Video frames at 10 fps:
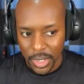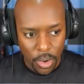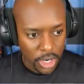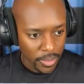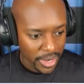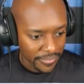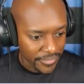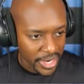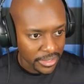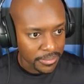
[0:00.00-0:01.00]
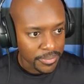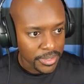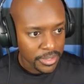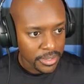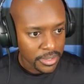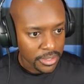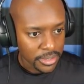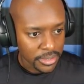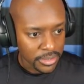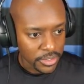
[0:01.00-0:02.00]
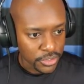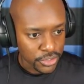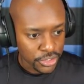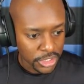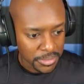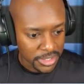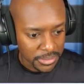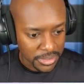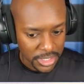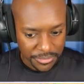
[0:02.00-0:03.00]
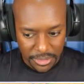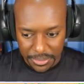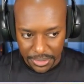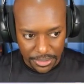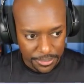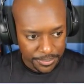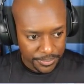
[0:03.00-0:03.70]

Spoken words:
walk around and find them. There should be some stuff up here.